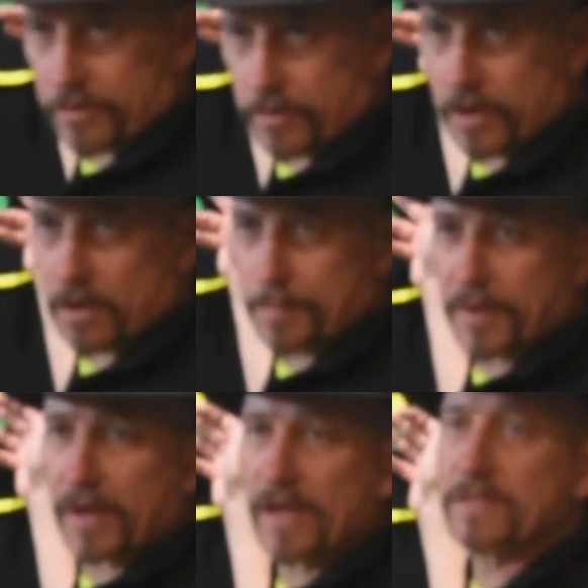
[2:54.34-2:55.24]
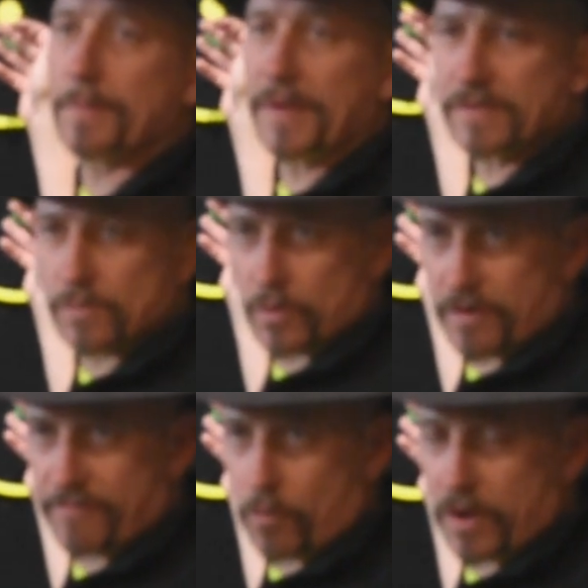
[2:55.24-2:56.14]
your 30-yard pin has to be, this is where
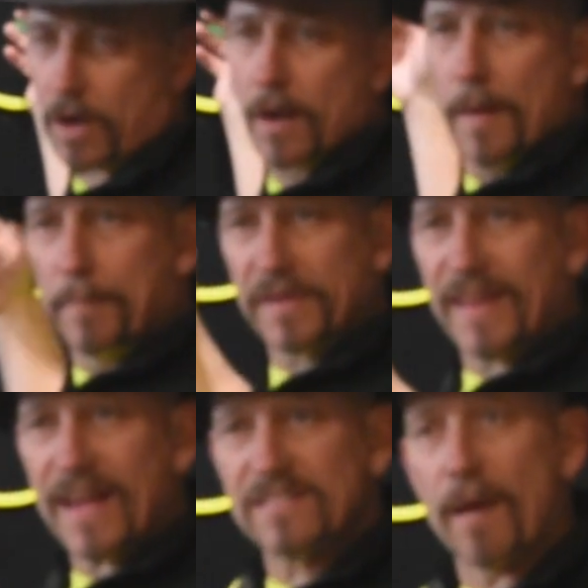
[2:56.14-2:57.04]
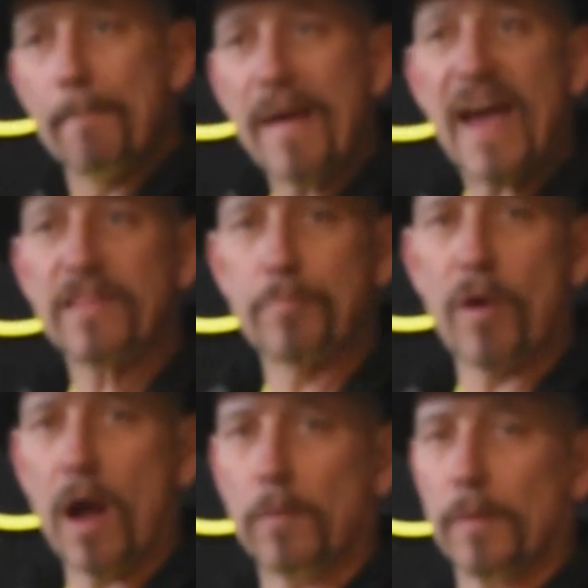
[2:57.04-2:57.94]
your 40-yard. But that's a math
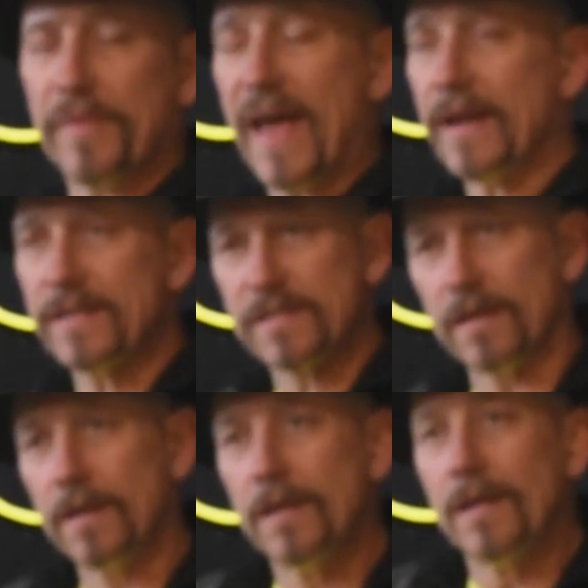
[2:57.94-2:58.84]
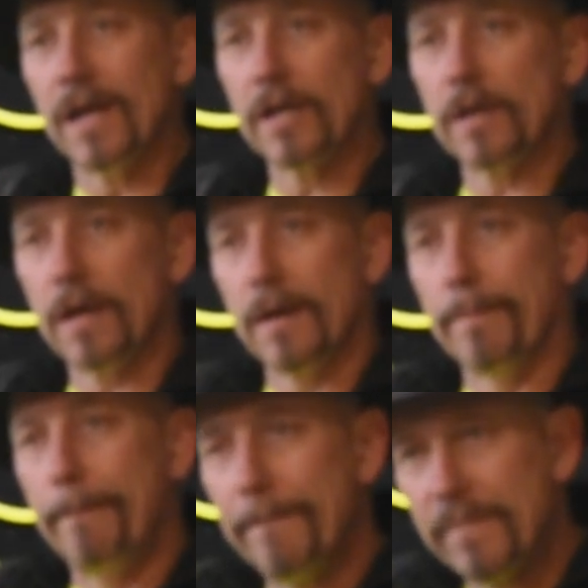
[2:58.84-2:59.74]
problem. That is a